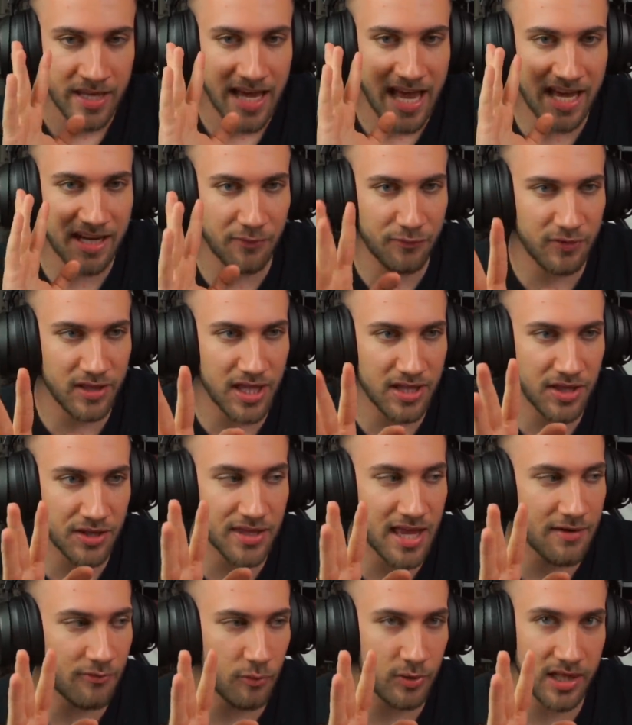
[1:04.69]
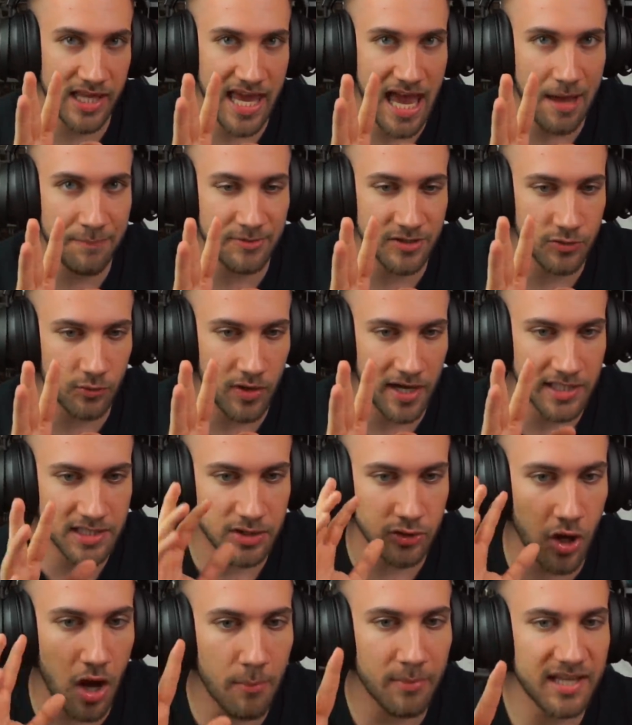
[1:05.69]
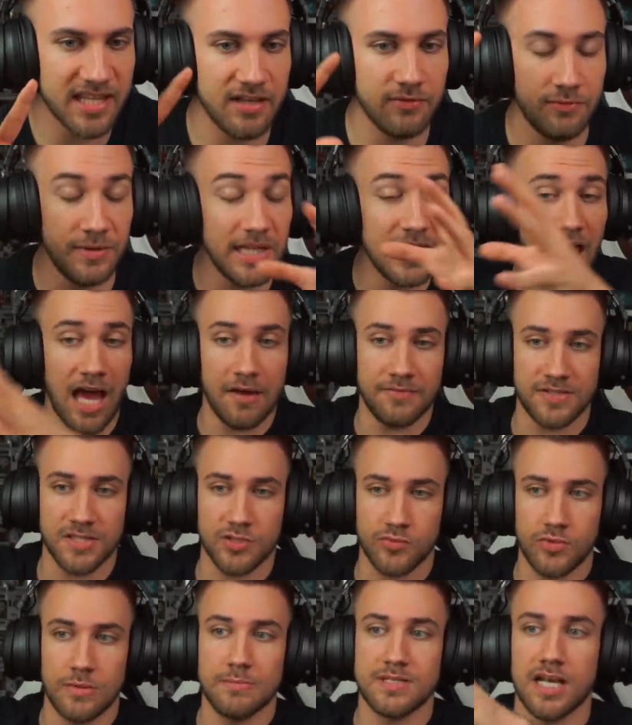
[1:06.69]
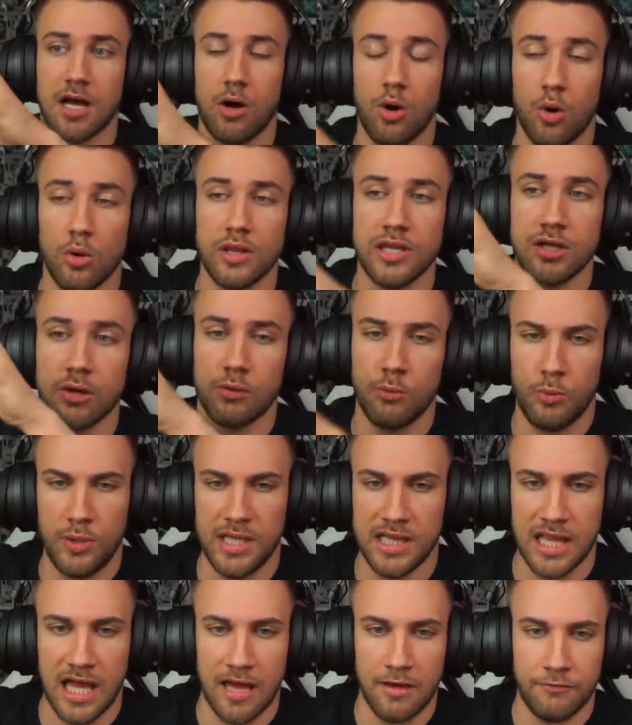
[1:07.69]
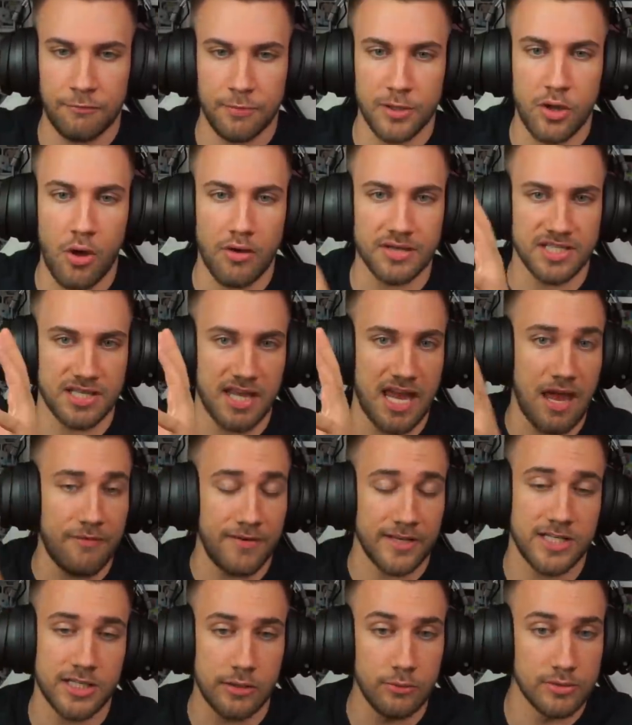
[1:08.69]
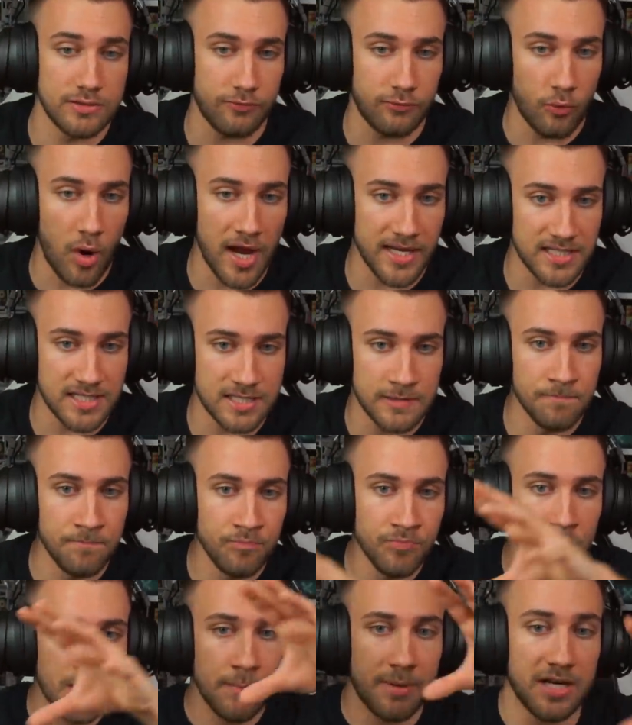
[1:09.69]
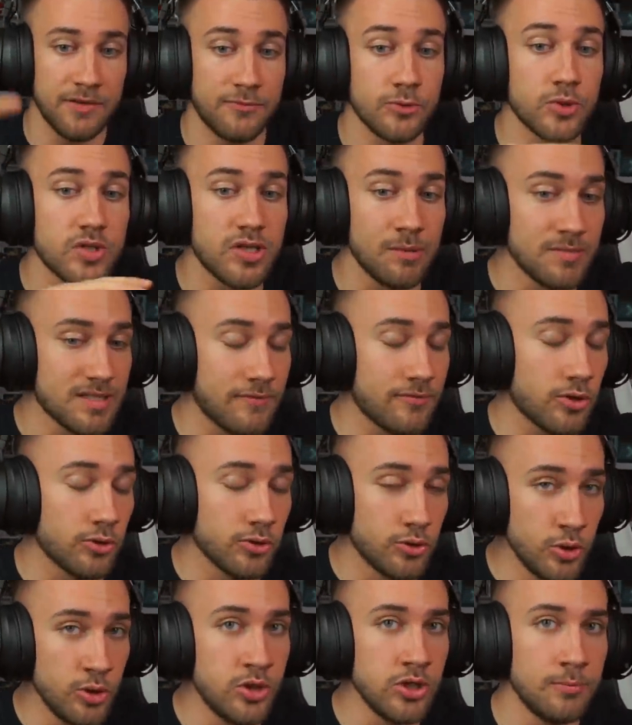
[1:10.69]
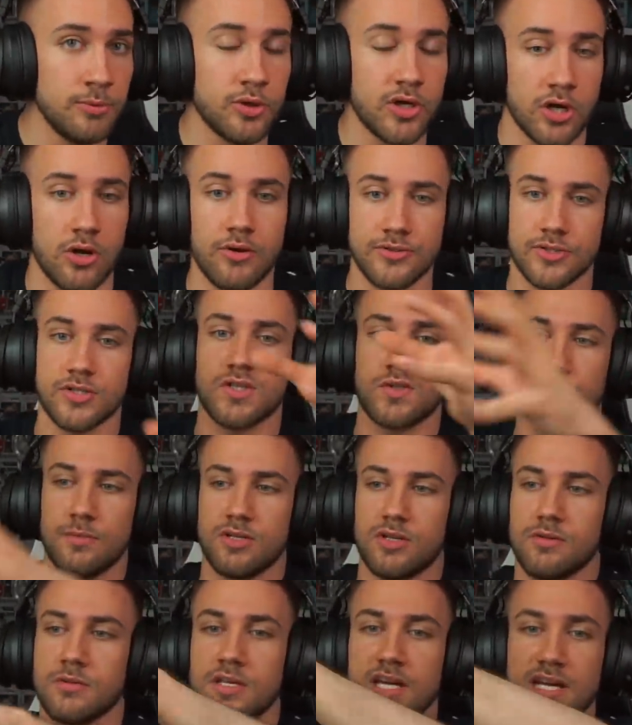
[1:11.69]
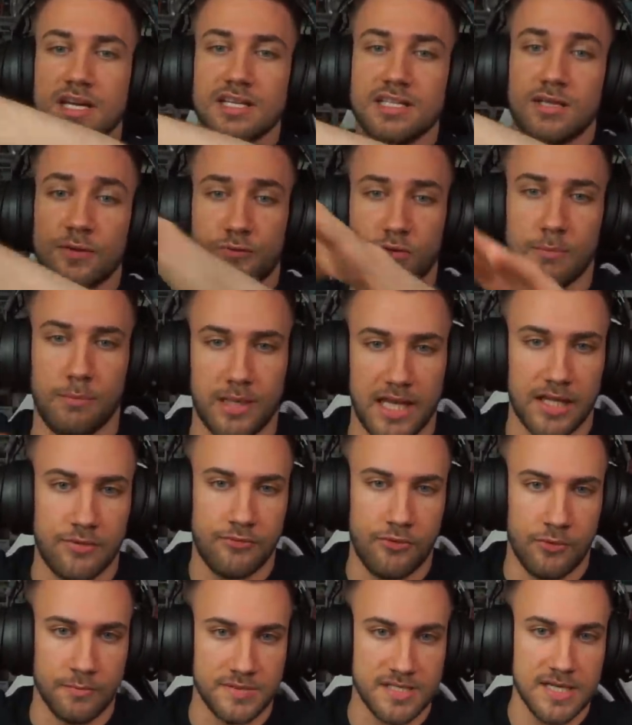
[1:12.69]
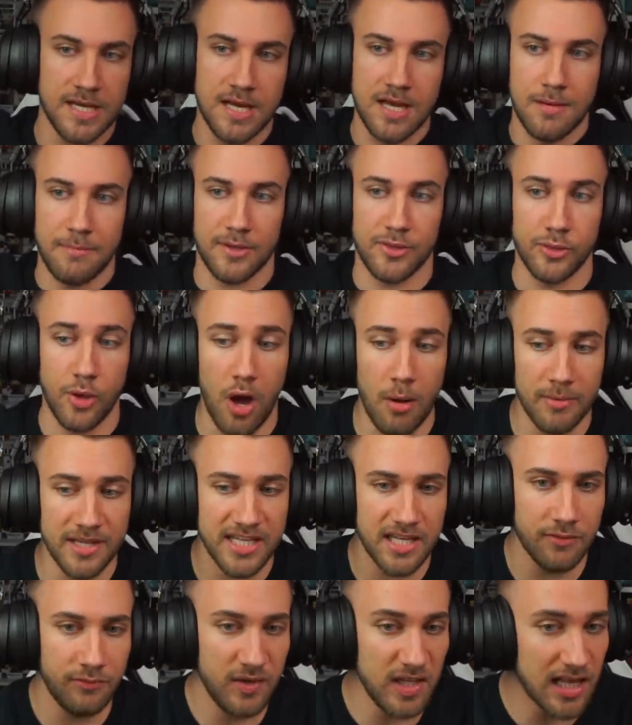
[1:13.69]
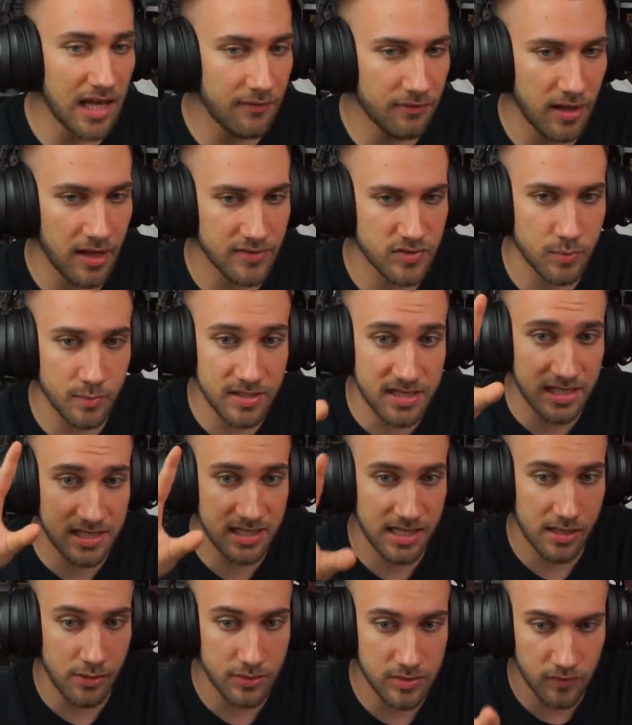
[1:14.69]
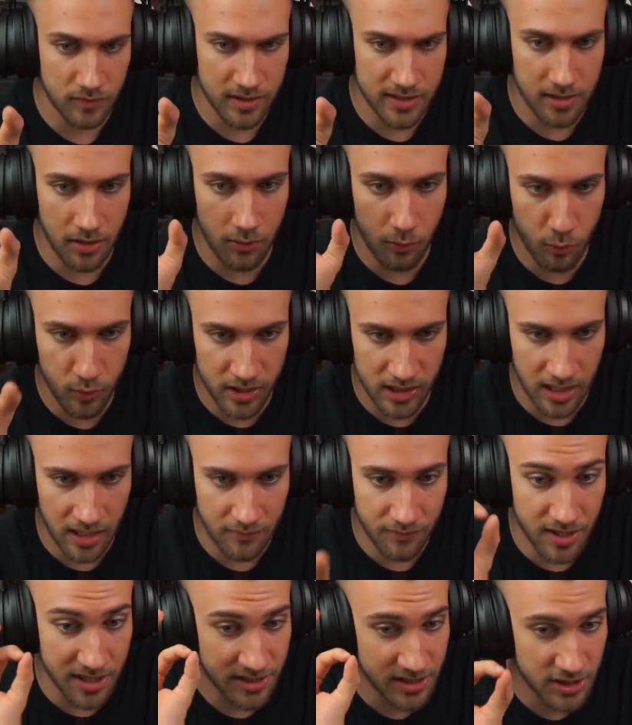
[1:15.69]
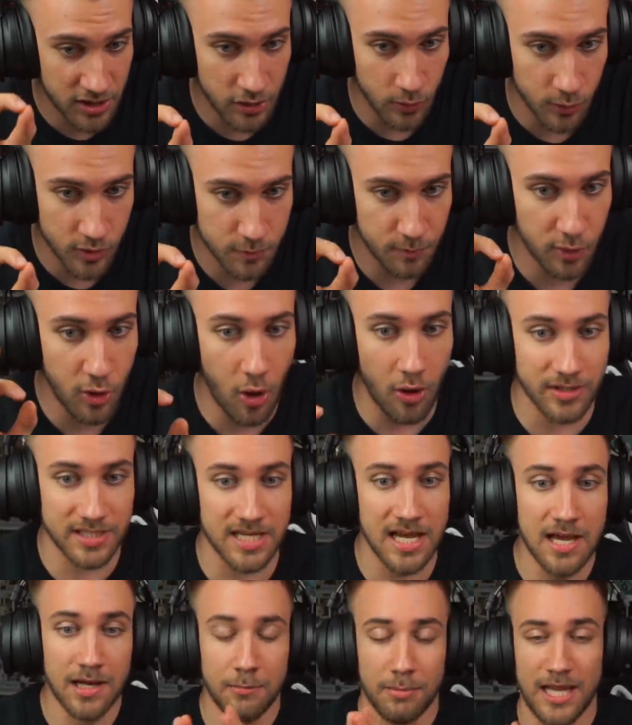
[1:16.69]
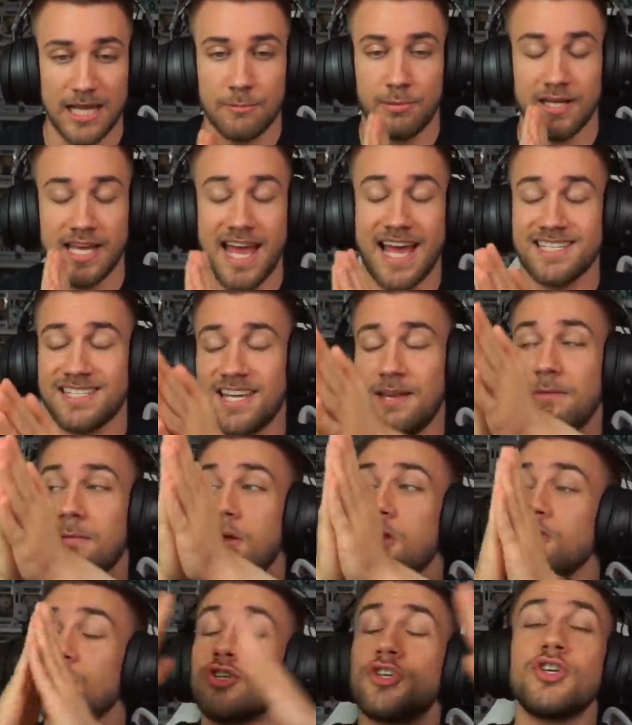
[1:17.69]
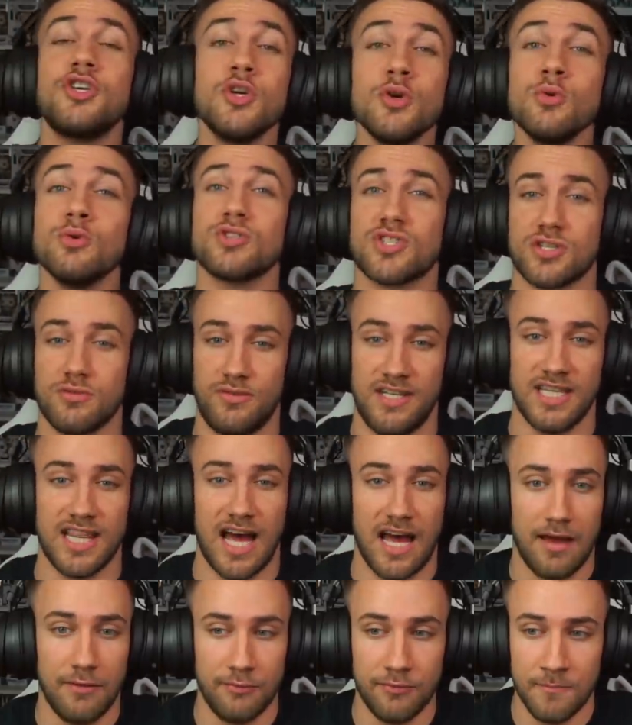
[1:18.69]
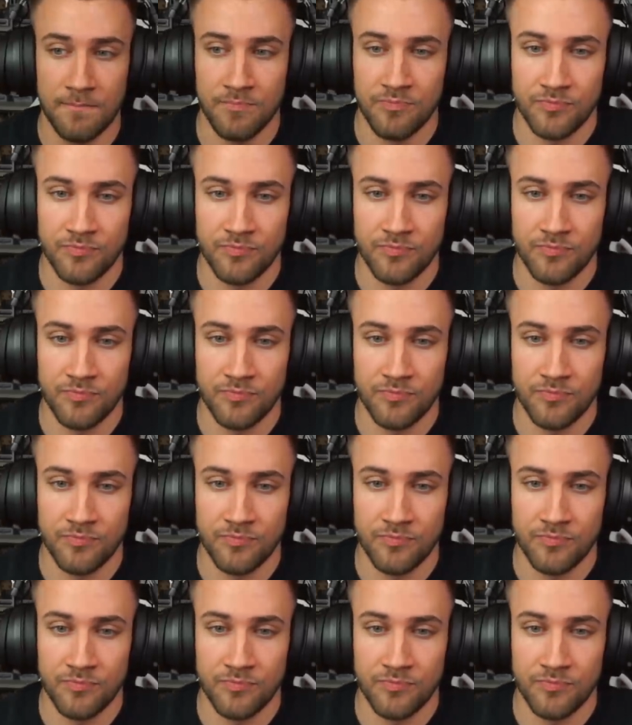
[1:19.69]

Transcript: And I feel like that never really happened, right? Normally, We Live streams are only on We Live because they have exclusive rights. But if you stream something on YouTube, you can also stream it on different platforms. But normally, a We Live livestream is exclusively on We Live. That is huge, because Blackpink has a huge We Live.